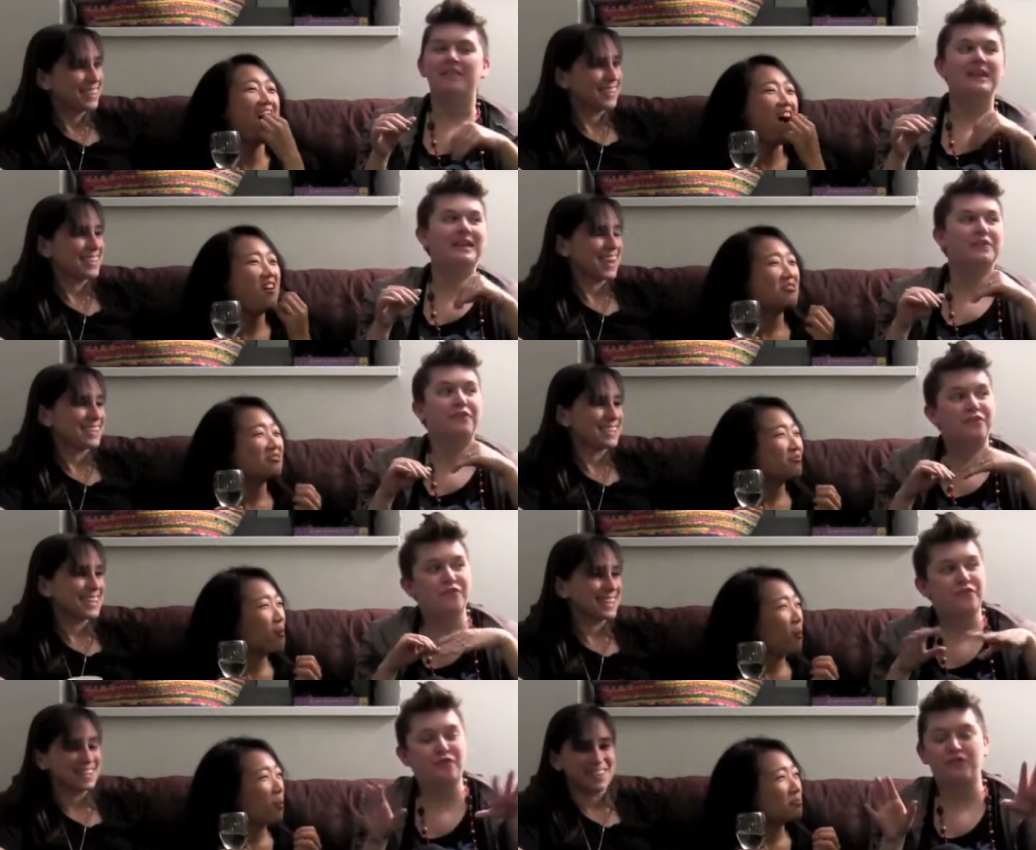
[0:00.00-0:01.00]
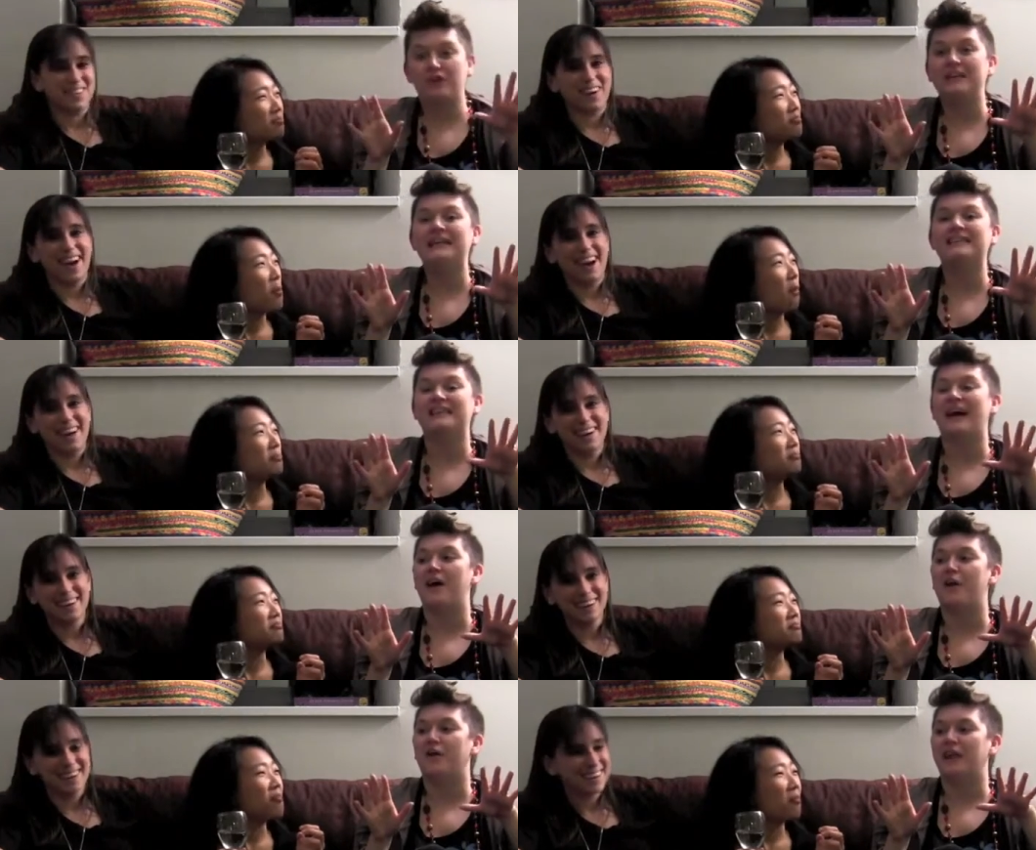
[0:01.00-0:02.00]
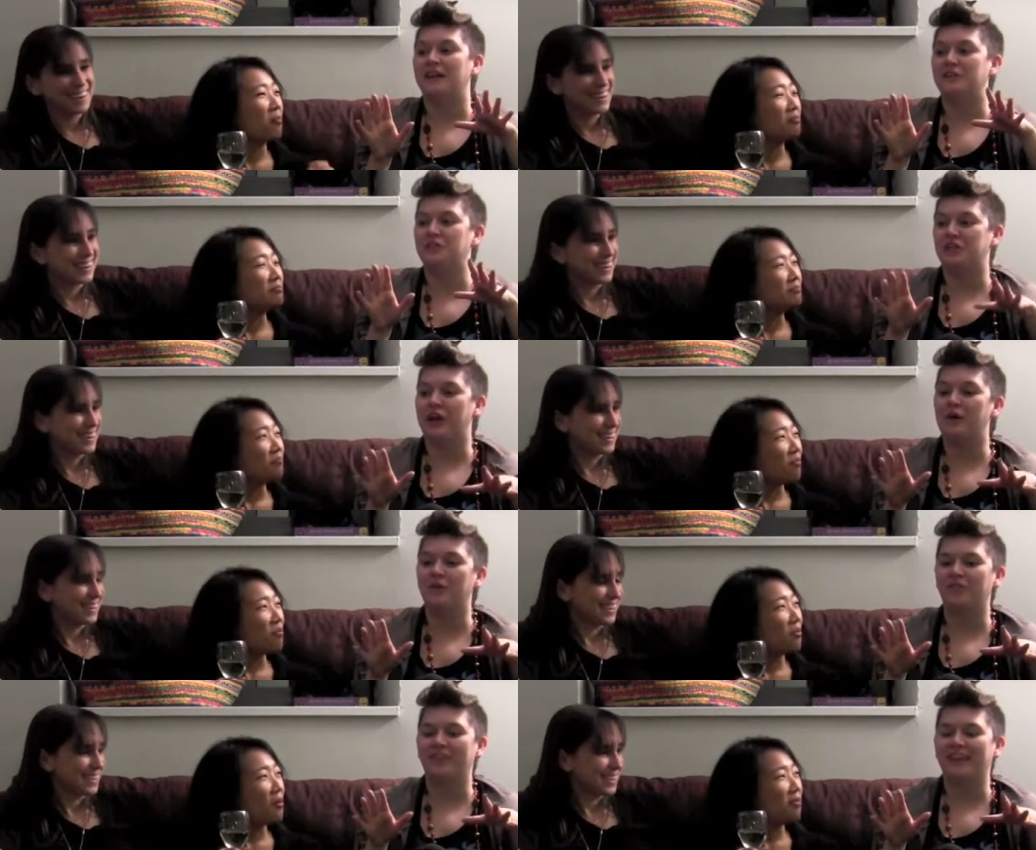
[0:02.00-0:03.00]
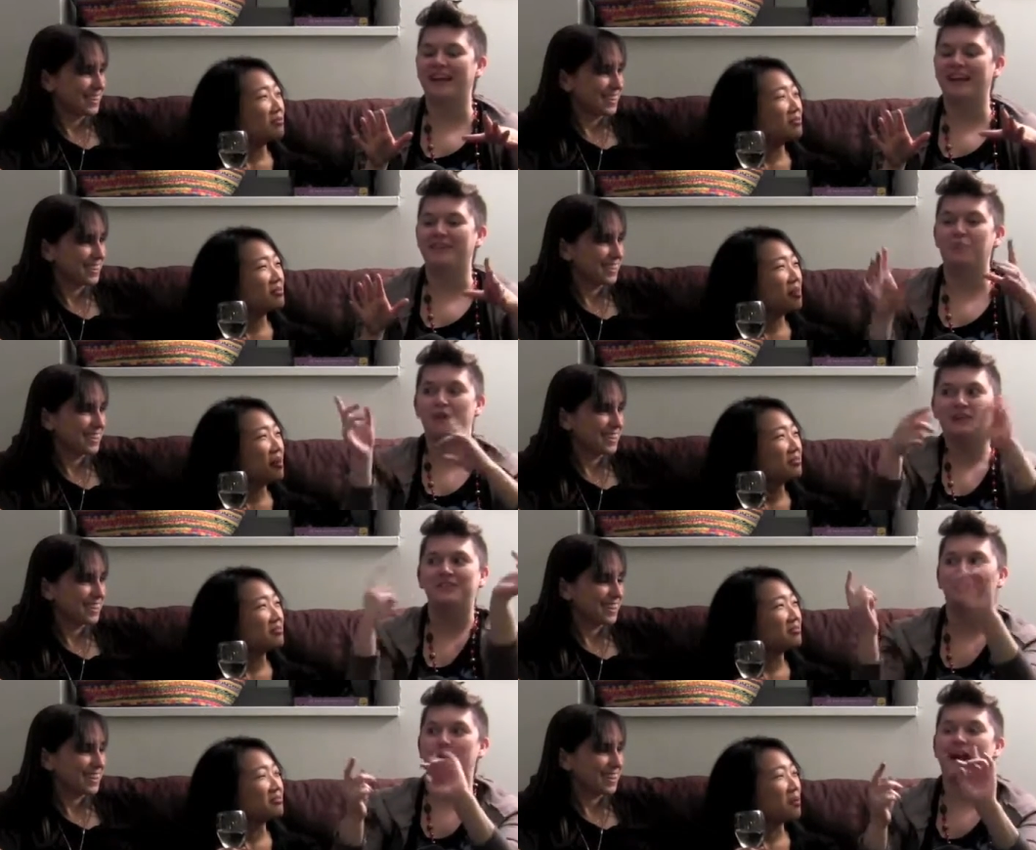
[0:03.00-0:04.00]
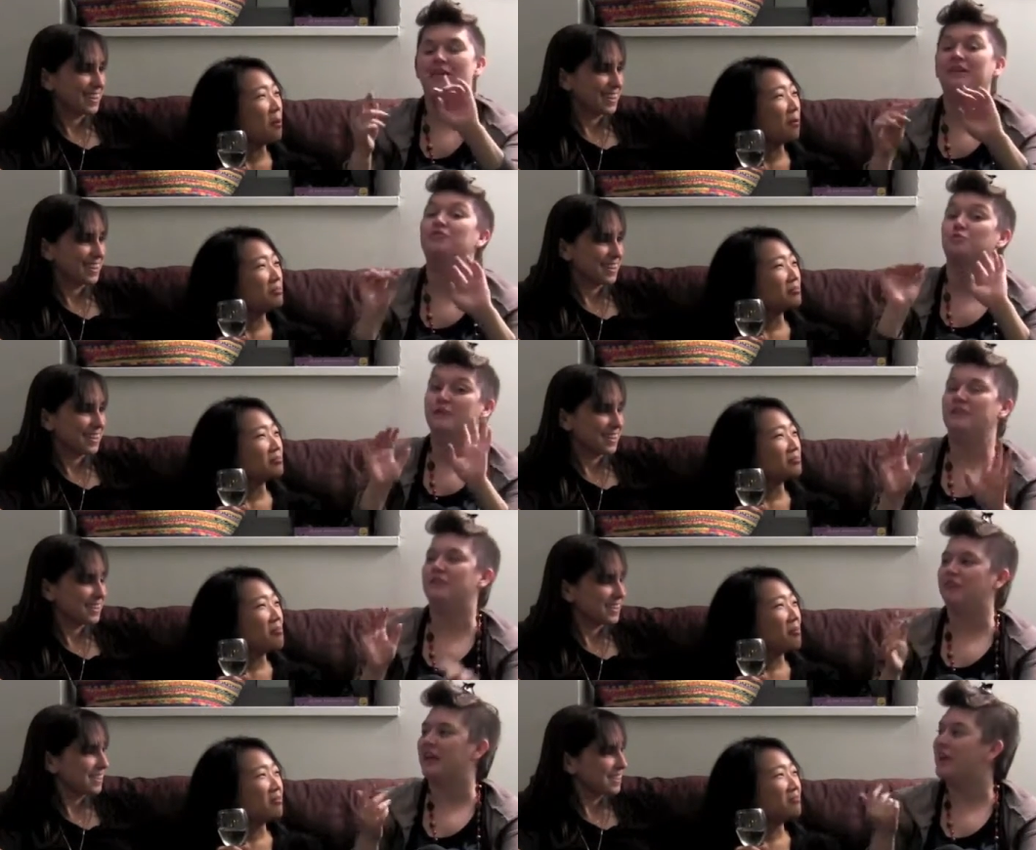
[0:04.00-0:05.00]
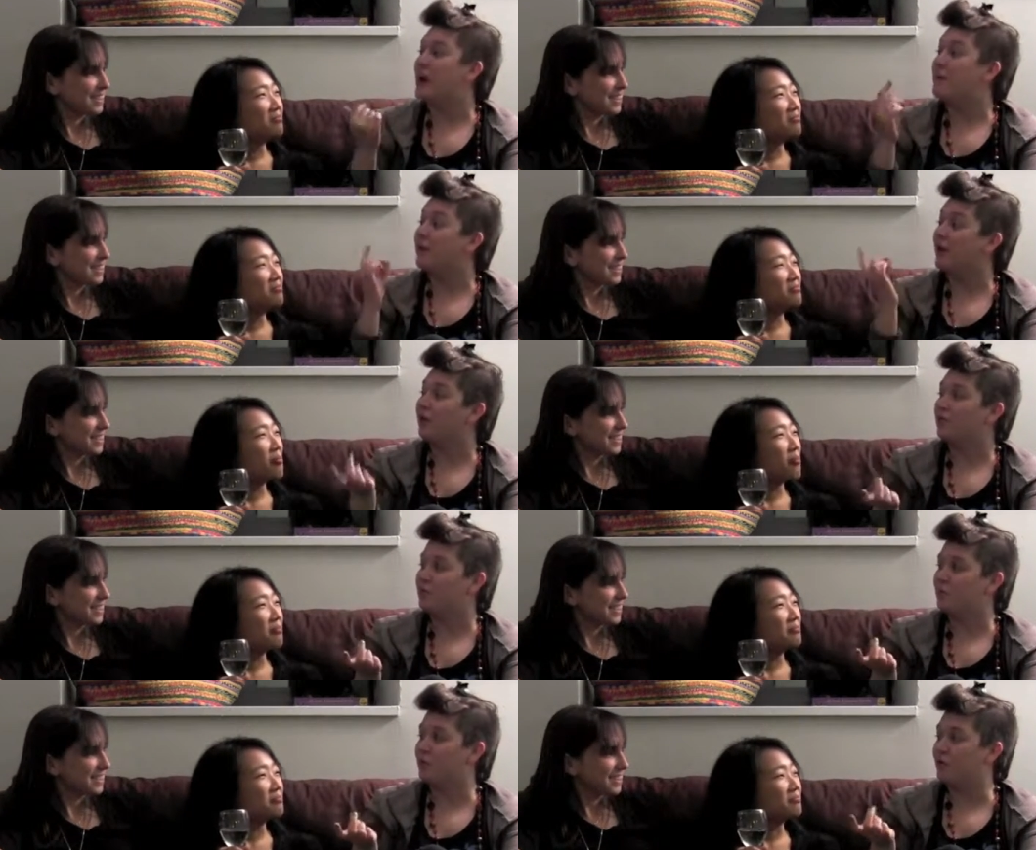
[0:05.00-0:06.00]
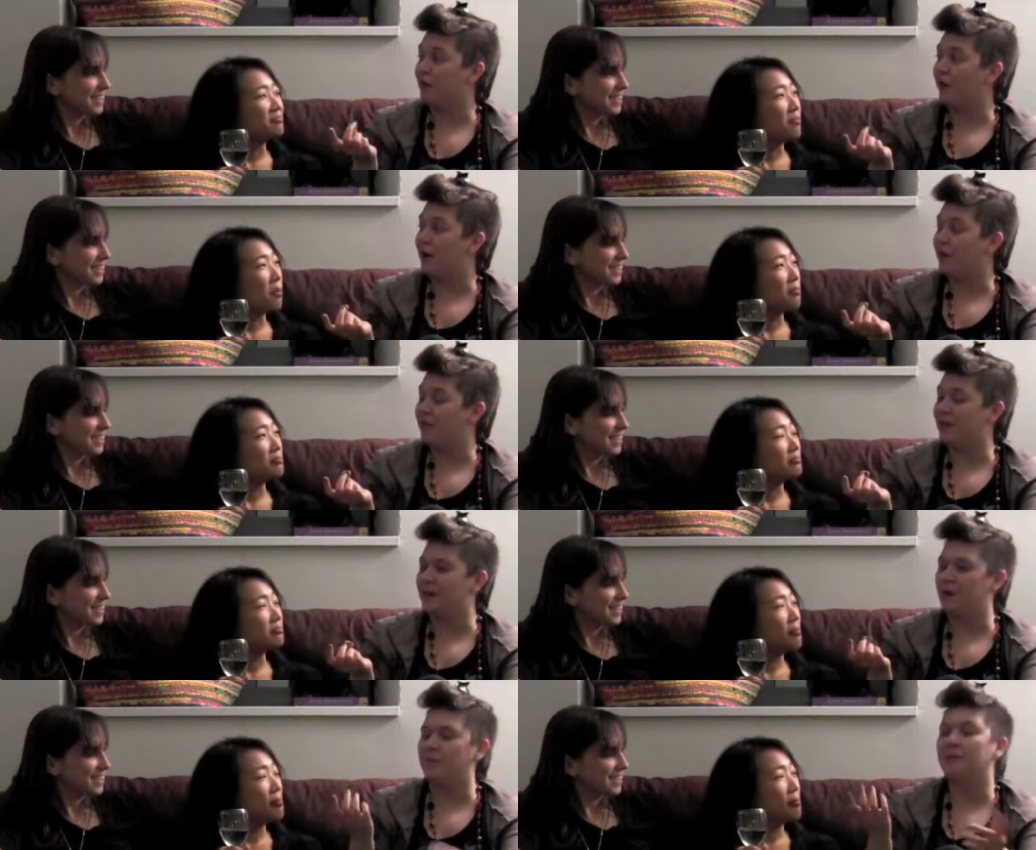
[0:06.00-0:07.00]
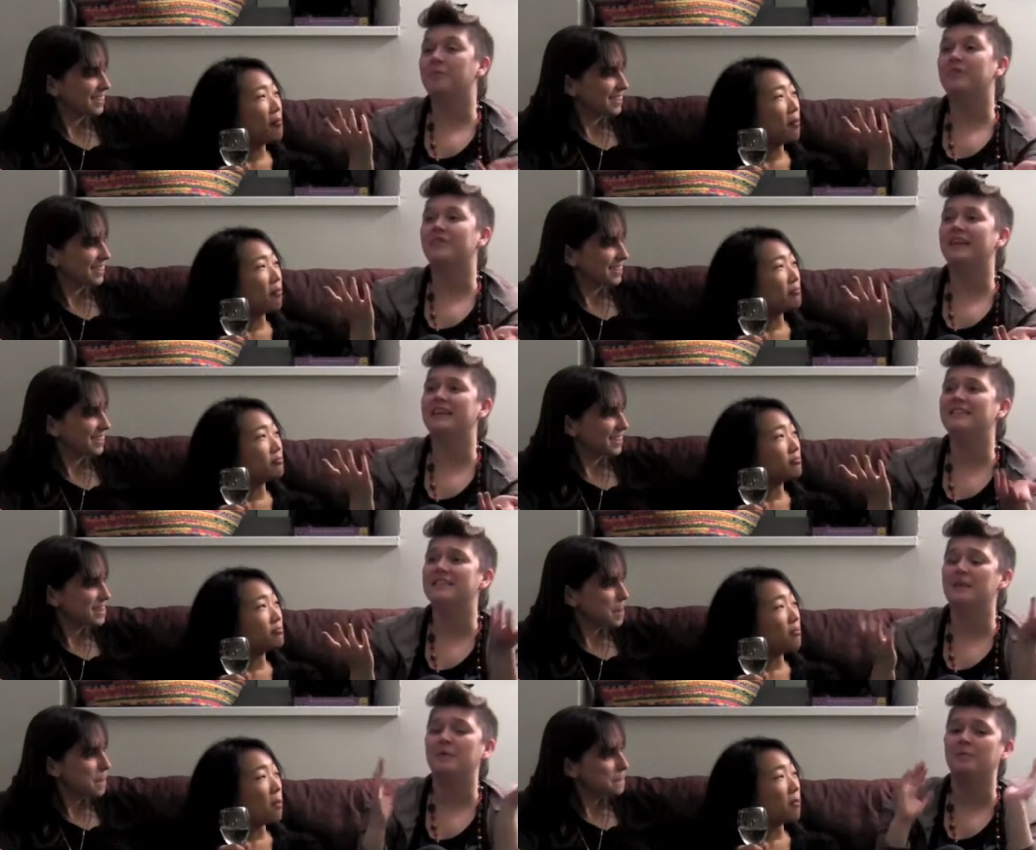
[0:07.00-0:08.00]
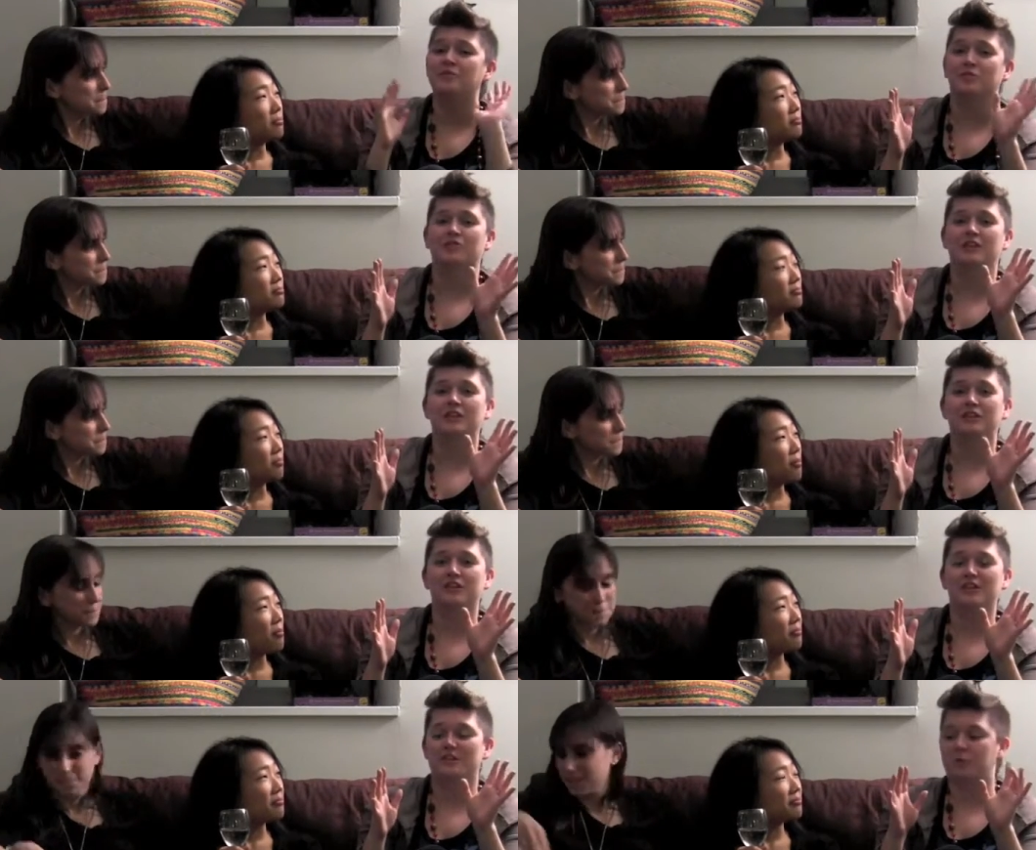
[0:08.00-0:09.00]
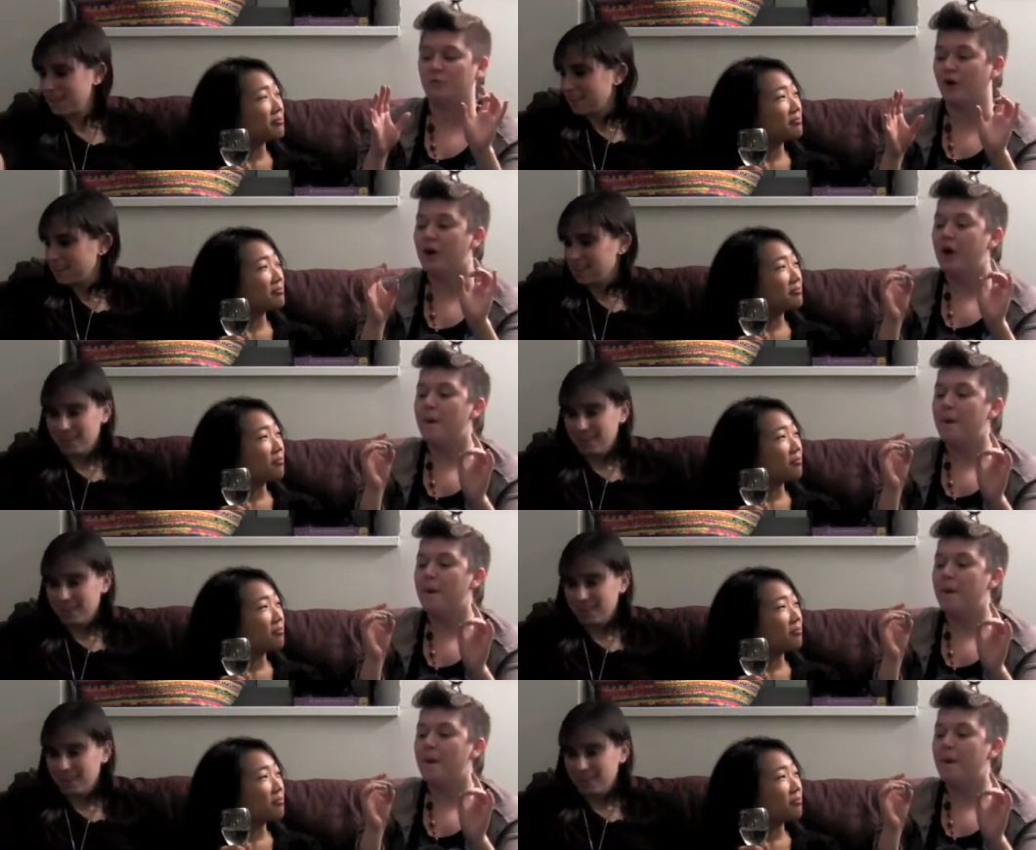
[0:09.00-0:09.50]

Speaker 1: And then that scene is freaks great. out and shouts and like runs around. It's really funny. But I also want to throw out that um, I'm gonna forget his name. I'm so sorry. I should have looked this before.